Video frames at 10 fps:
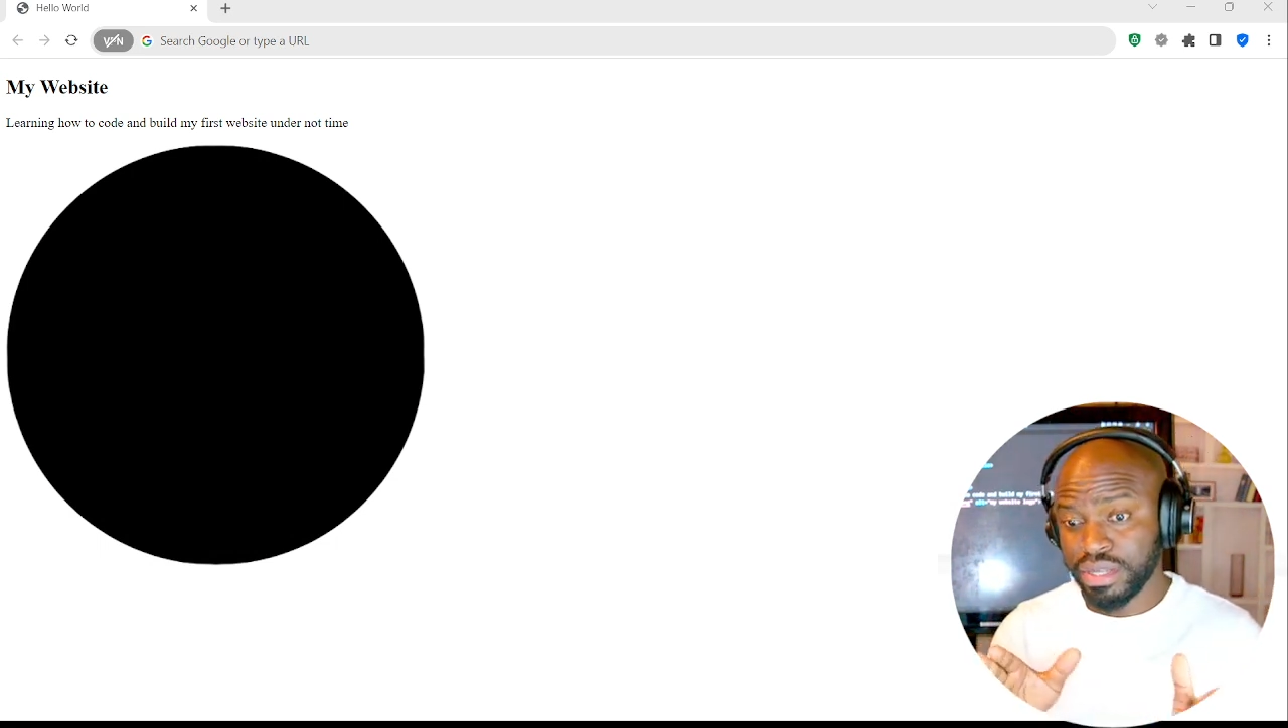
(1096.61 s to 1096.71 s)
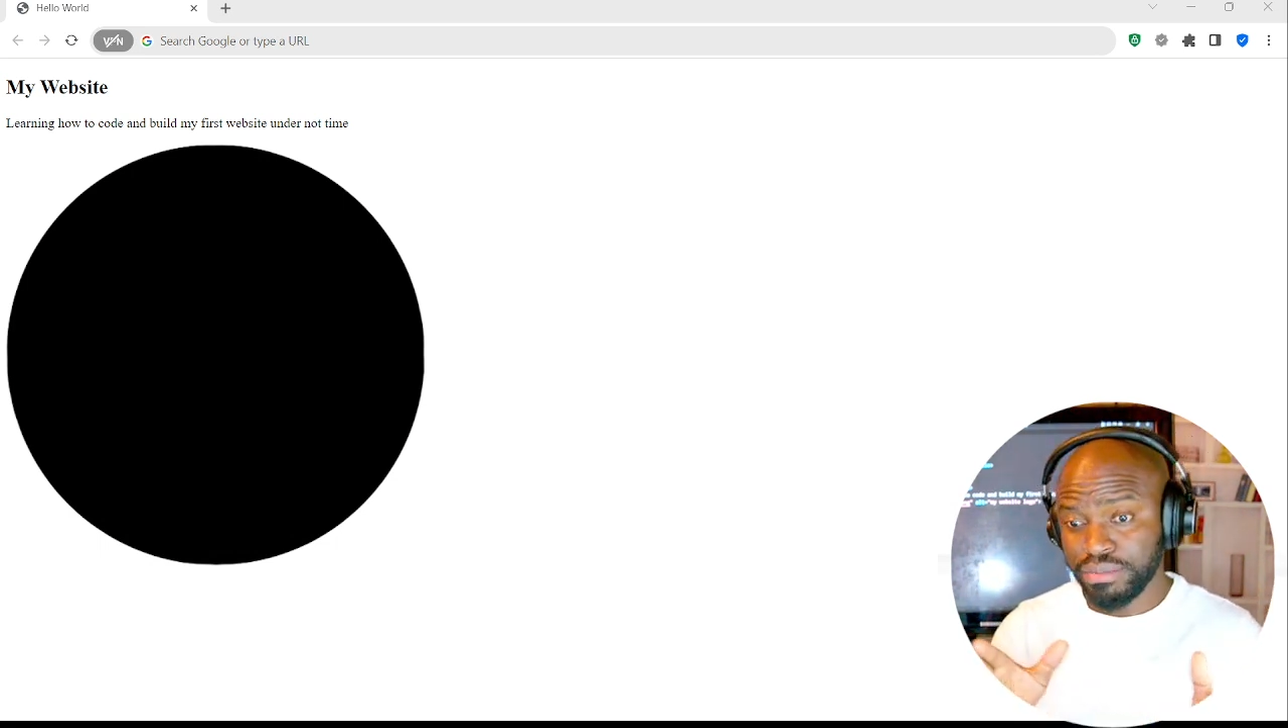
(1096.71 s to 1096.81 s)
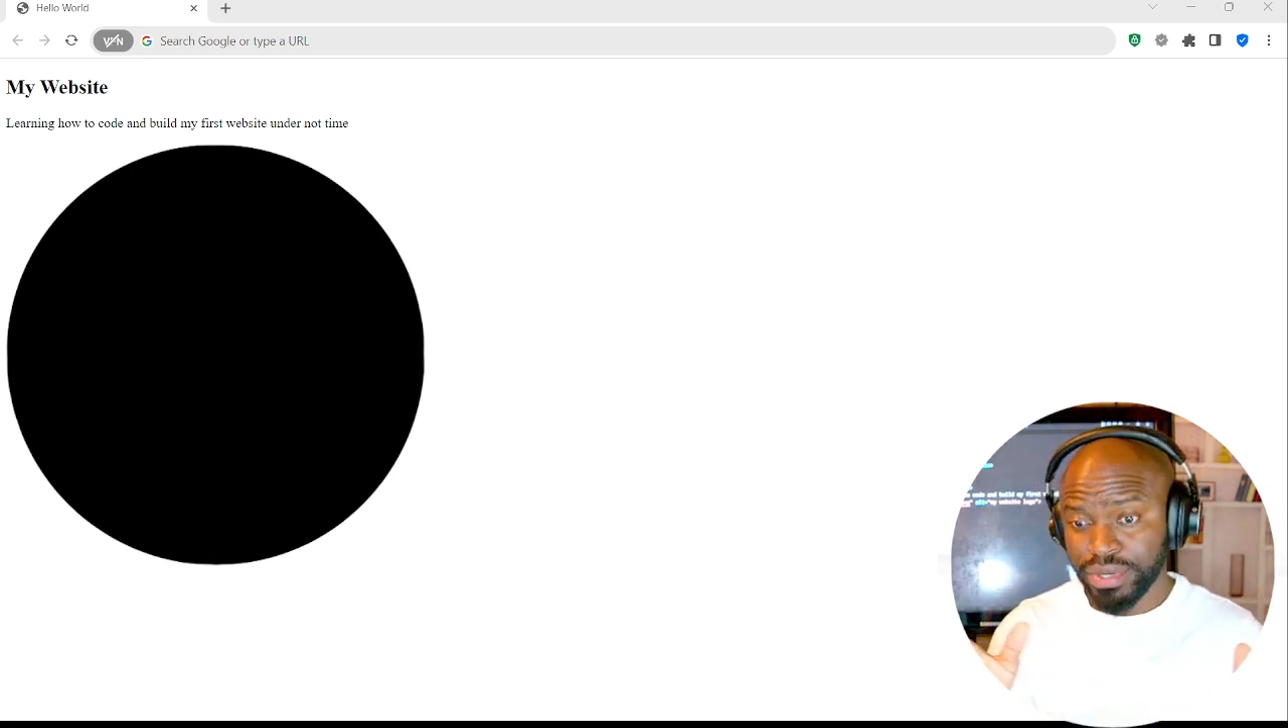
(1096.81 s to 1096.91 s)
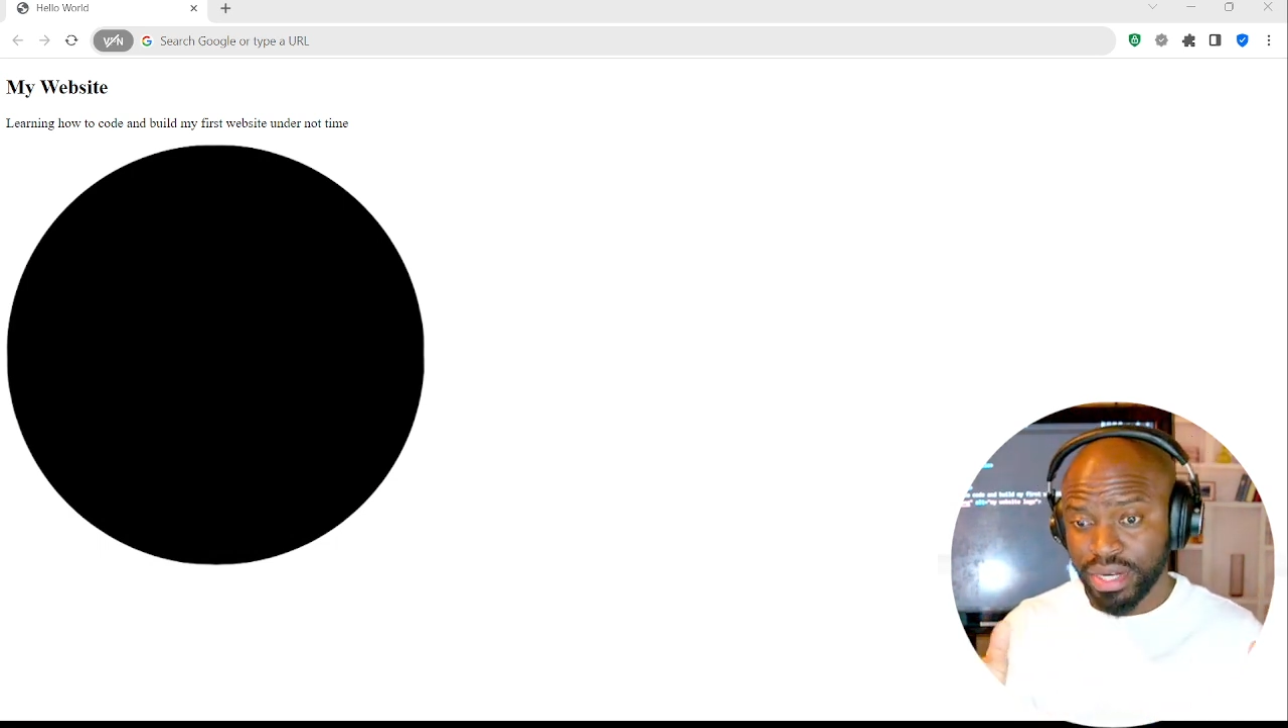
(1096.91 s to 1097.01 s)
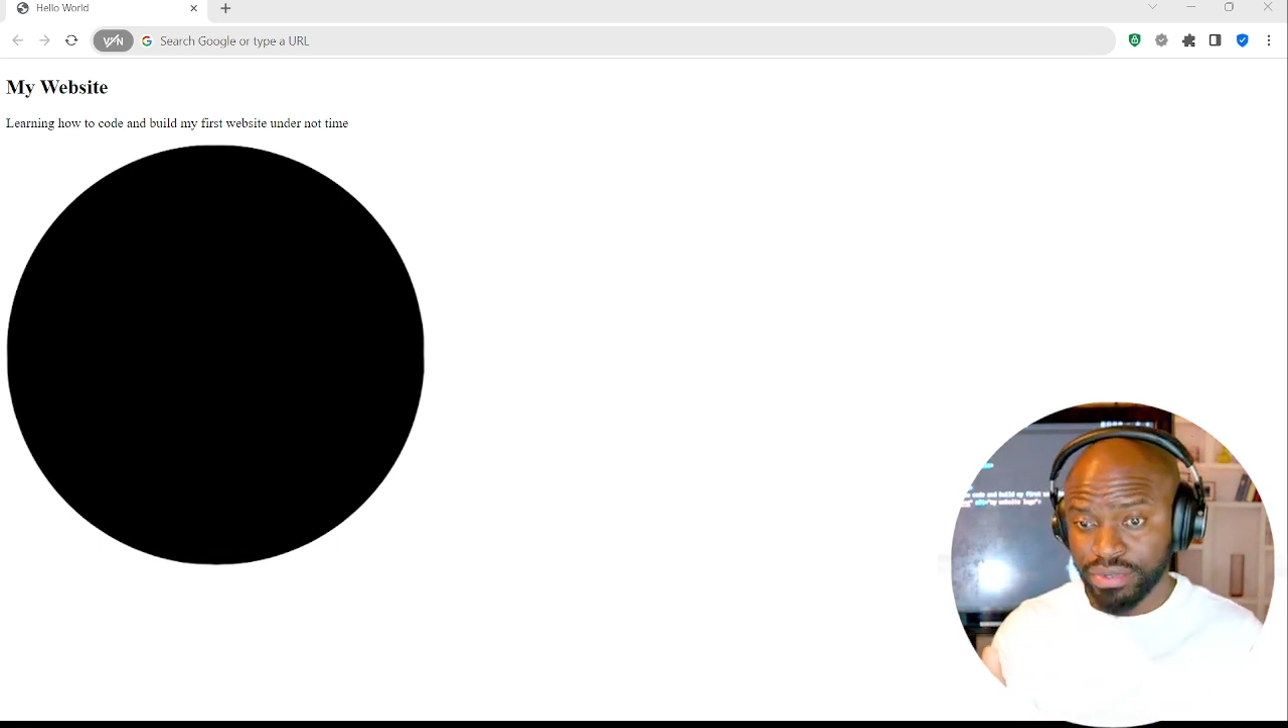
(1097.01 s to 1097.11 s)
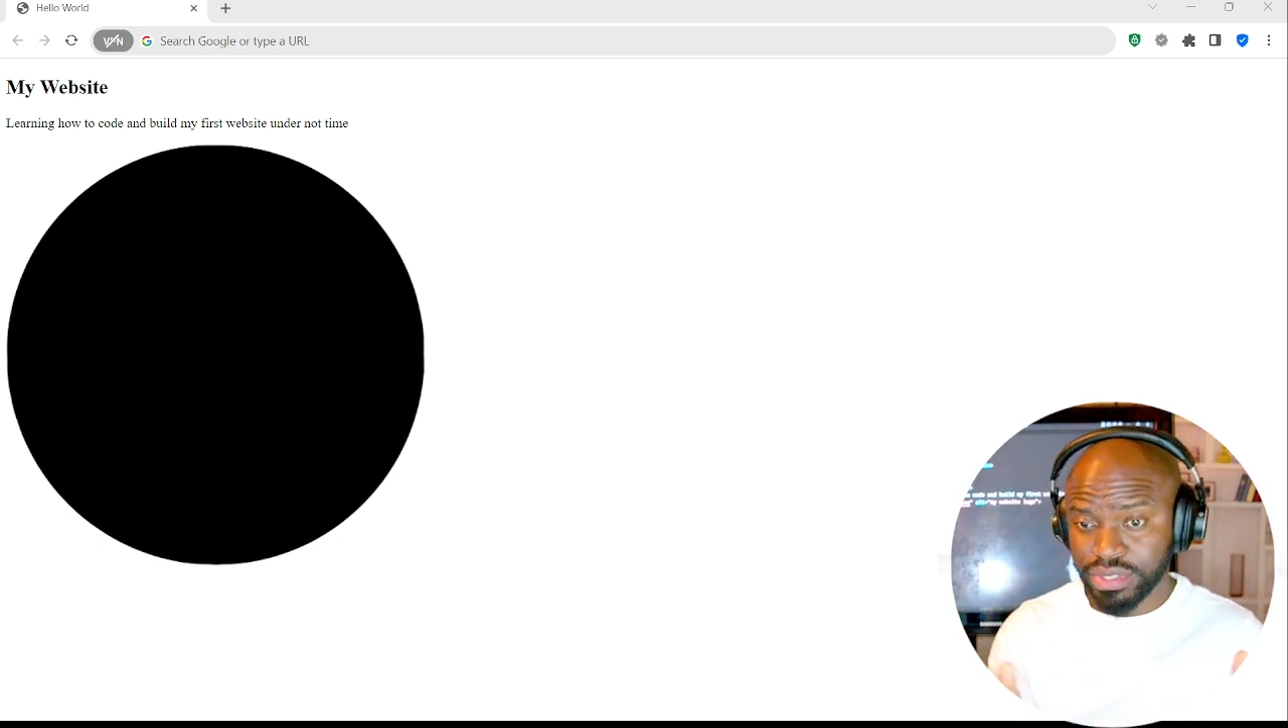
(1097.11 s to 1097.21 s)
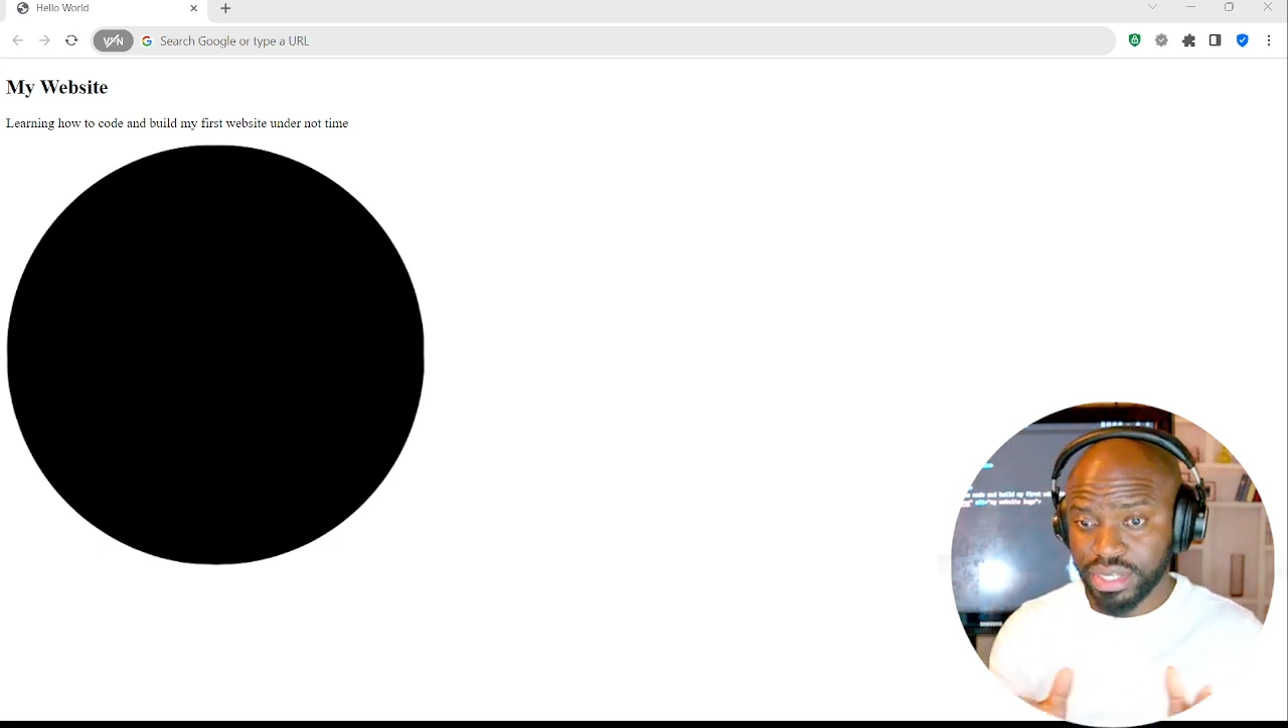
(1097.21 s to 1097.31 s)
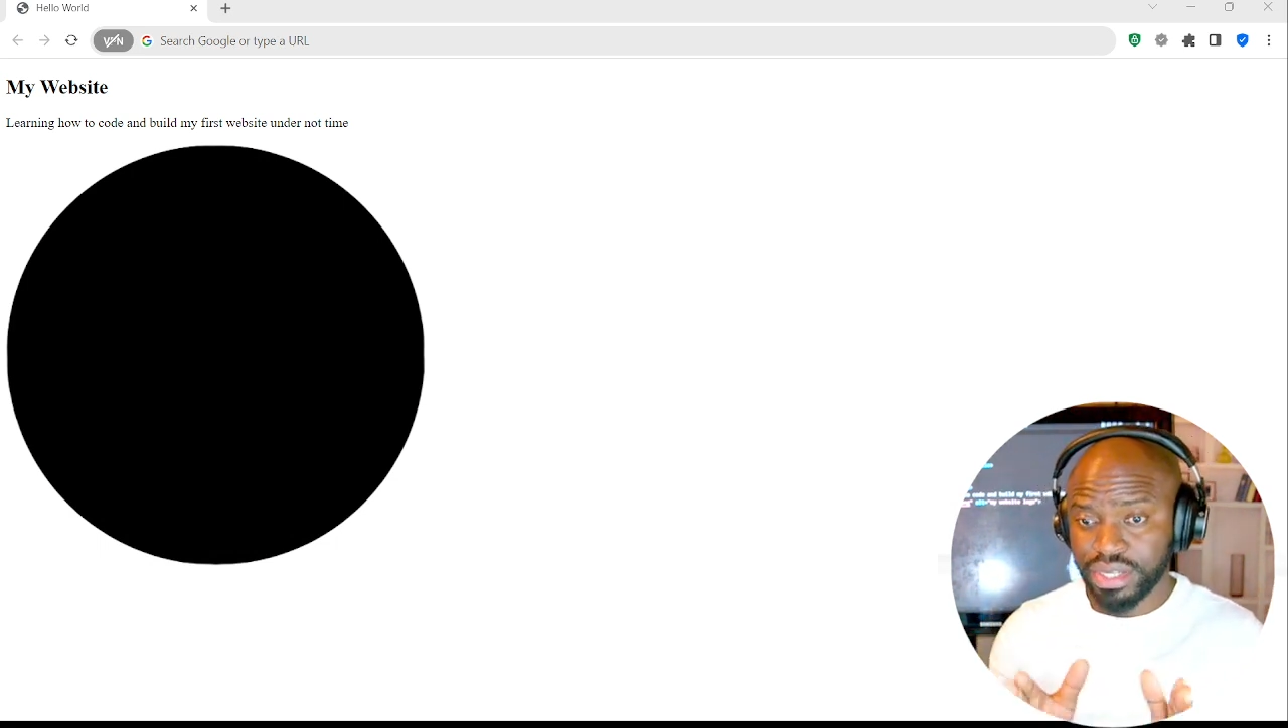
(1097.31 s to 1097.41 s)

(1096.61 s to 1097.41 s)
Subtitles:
browser,